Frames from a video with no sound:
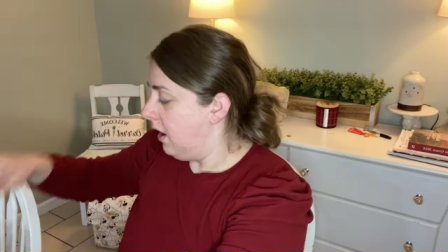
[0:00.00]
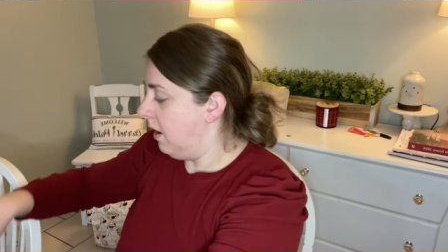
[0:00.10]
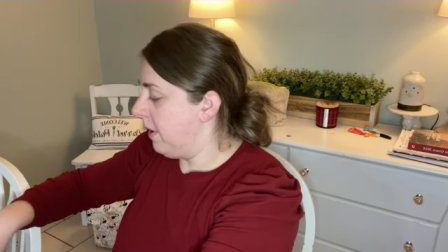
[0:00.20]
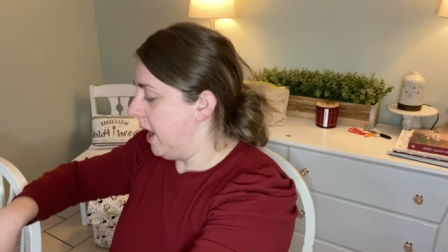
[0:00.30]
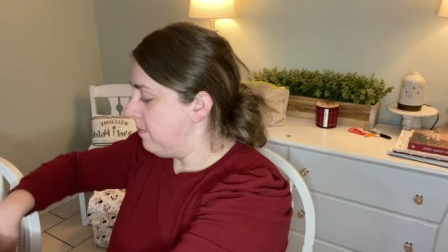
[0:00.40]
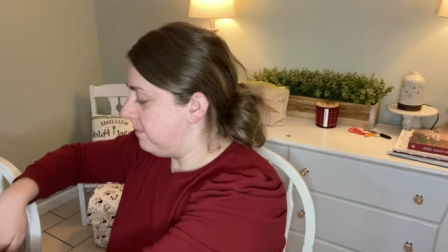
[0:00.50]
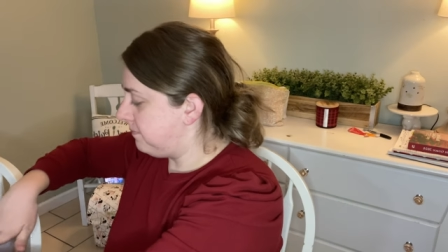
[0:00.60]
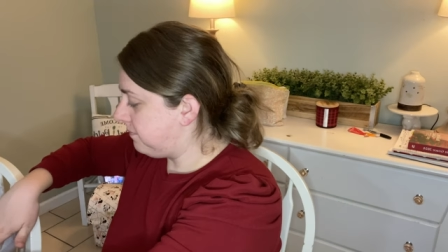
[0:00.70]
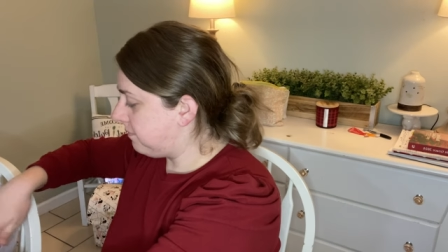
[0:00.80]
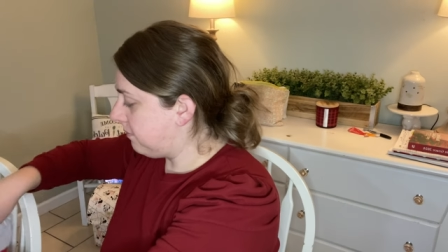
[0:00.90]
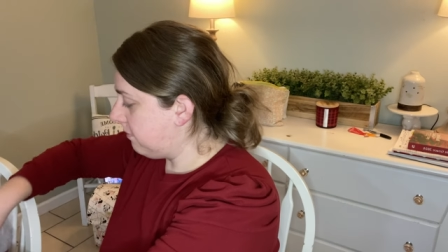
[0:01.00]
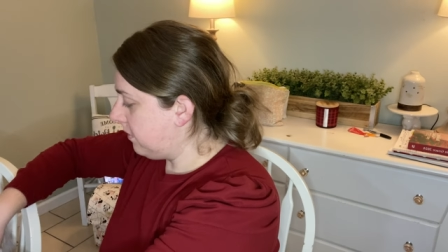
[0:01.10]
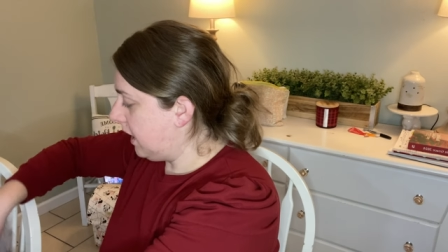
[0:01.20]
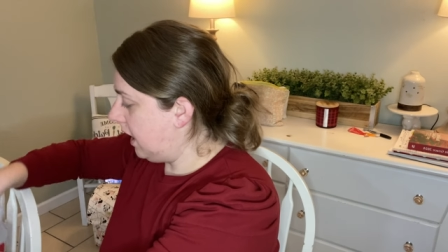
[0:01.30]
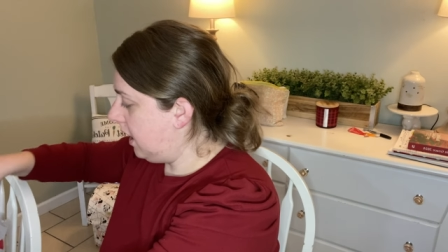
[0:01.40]
Okay.
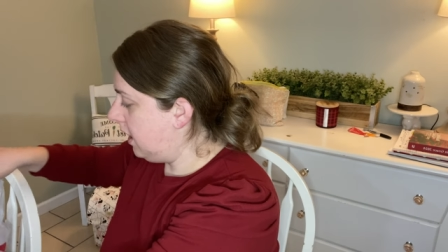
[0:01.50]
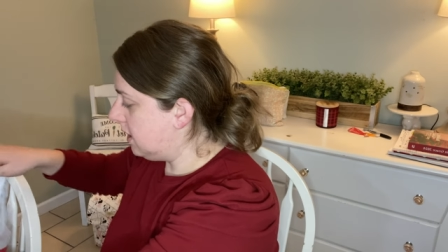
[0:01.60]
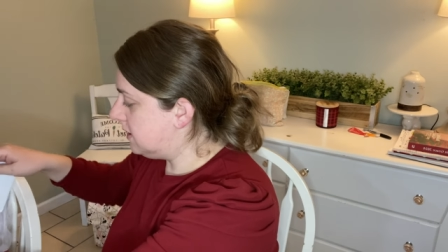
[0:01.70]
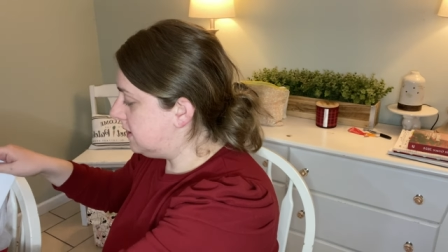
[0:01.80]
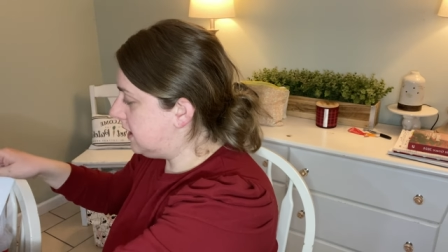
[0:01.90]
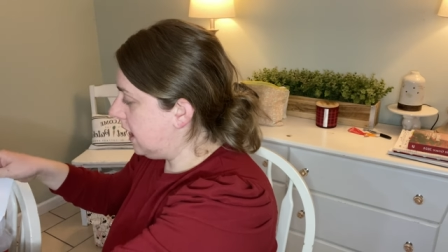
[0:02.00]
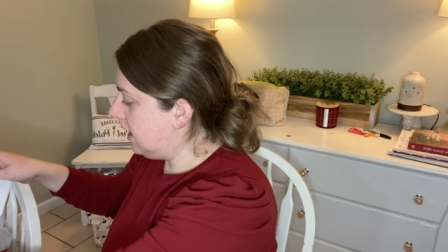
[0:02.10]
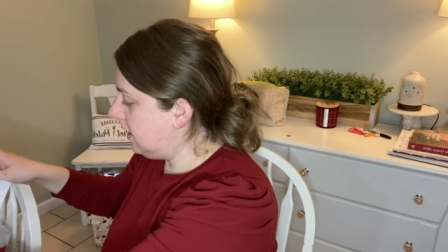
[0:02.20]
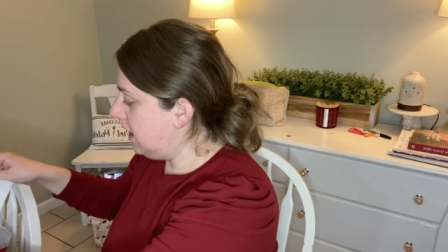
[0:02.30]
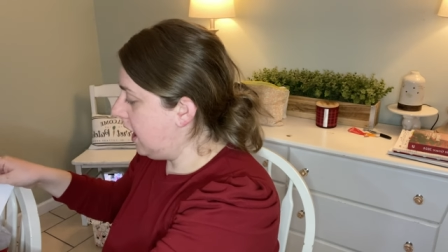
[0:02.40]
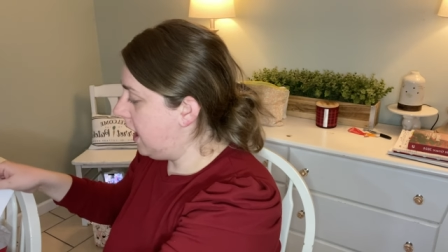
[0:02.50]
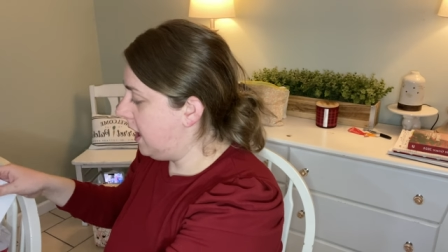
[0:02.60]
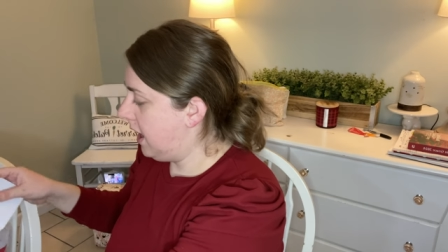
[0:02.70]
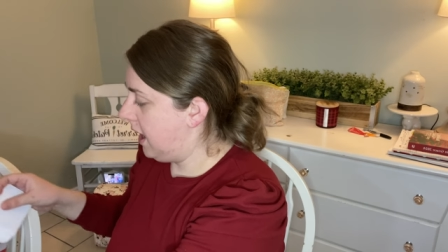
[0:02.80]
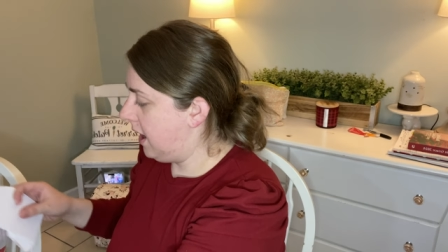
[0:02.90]
Secondly, I
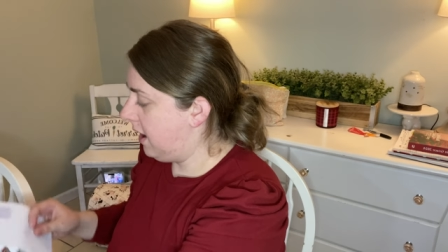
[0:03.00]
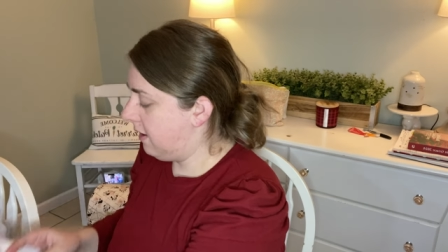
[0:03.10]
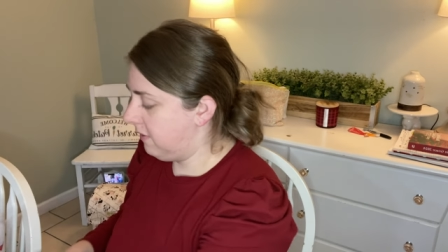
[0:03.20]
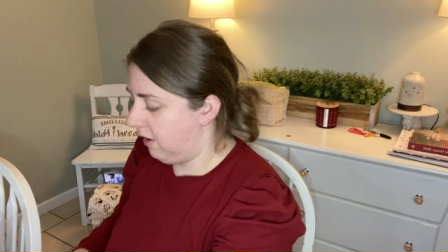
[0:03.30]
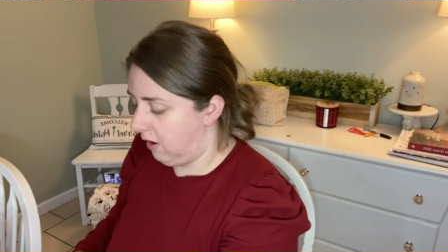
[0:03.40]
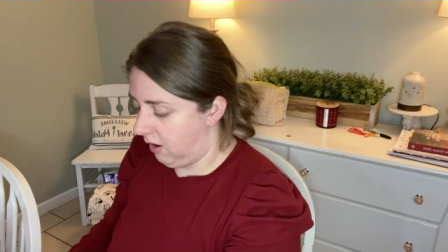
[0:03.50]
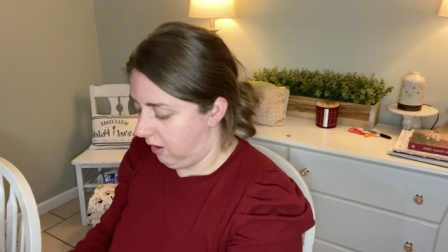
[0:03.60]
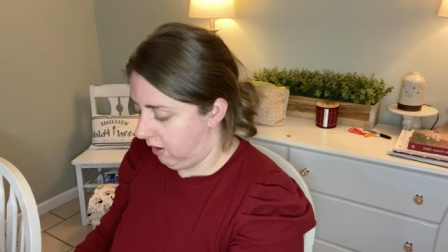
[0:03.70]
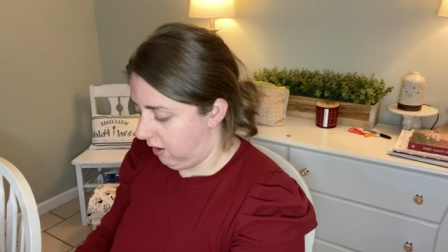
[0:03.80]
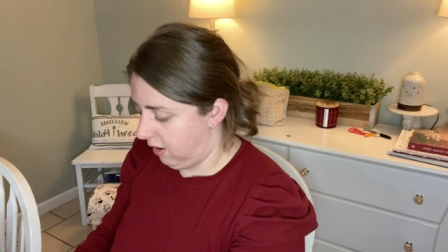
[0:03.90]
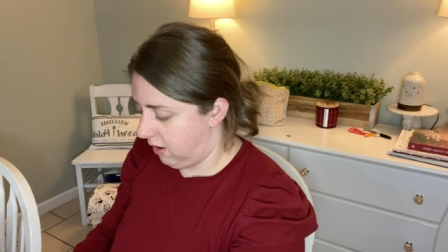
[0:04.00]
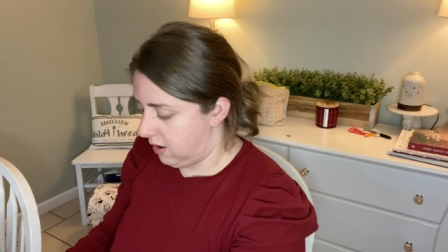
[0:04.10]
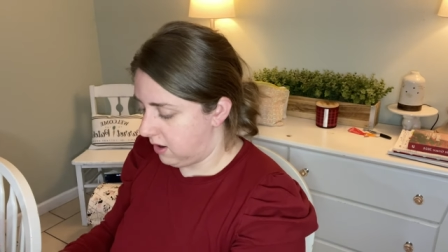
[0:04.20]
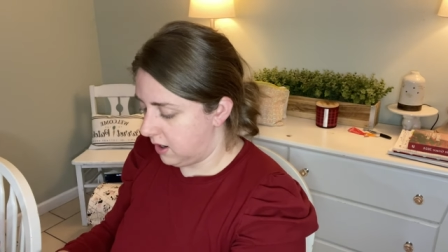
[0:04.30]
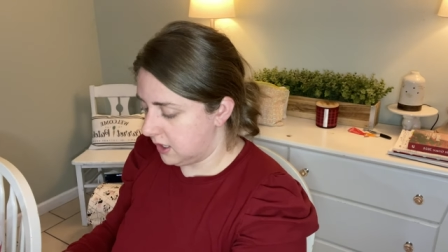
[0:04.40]
have
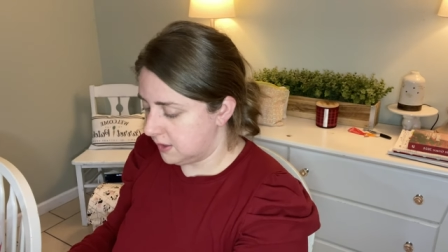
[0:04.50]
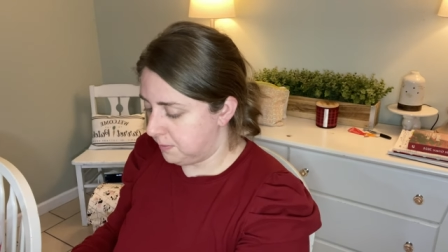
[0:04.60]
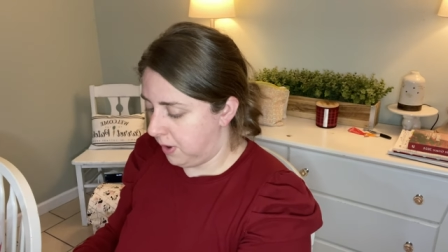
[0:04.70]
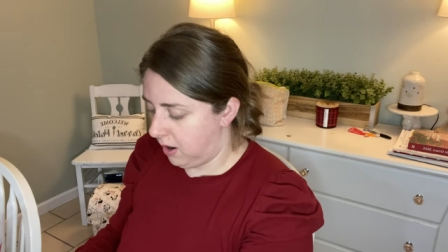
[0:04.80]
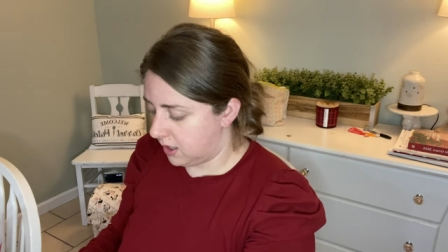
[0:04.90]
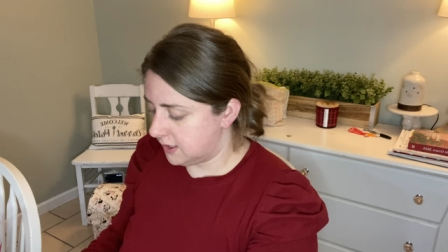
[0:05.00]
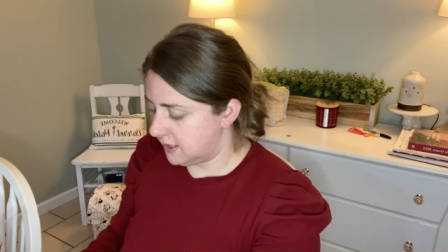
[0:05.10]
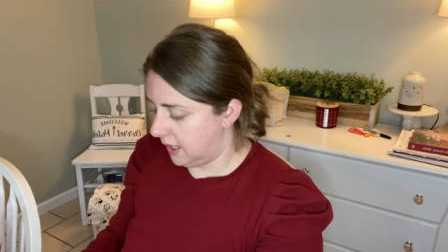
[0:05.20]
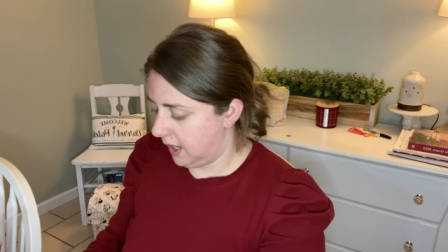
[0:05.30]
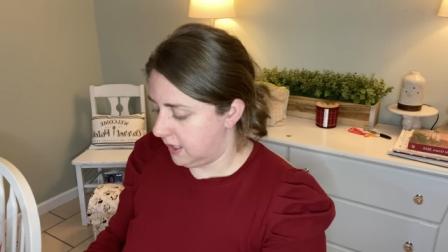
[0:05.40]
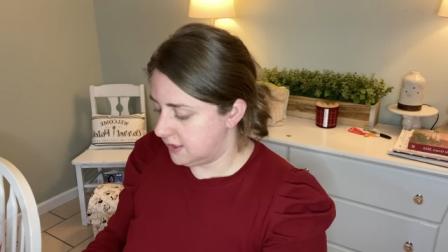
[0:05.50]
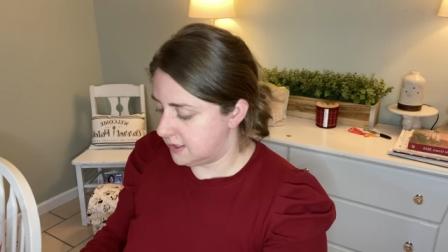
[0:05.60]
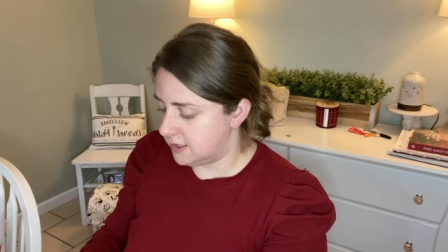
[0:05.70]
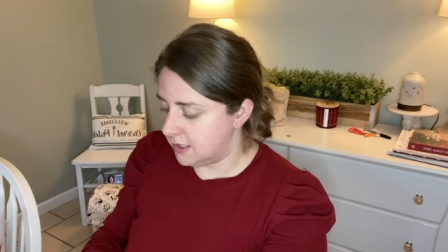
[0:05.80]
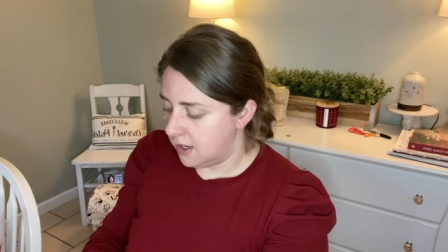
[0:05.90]
our park
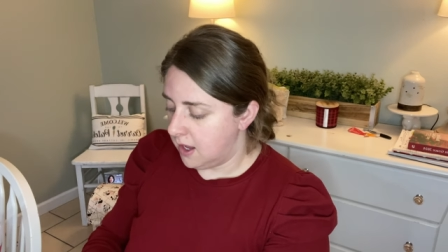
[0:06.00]
tickets.